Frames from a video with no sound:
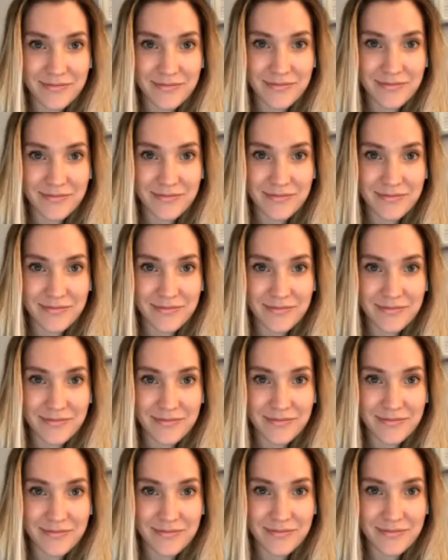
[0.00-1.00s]

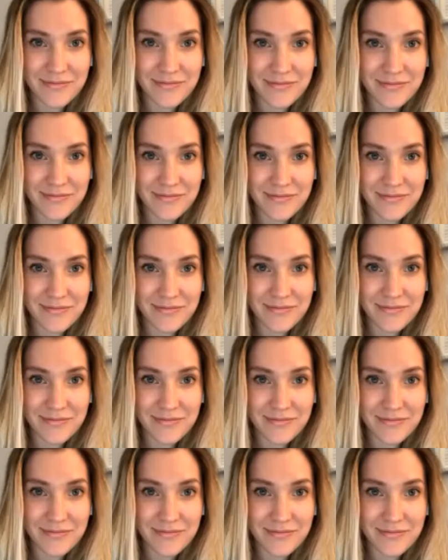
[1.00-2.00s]

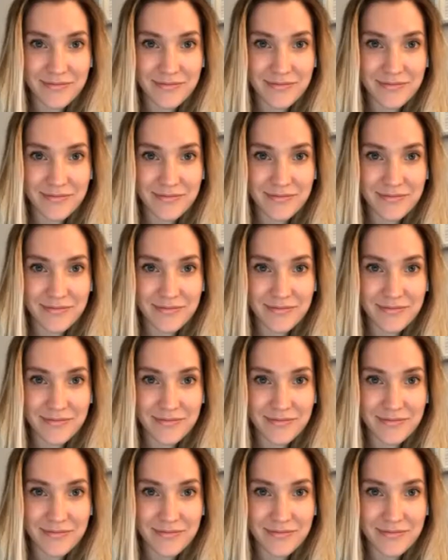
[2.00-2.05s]
[no speech]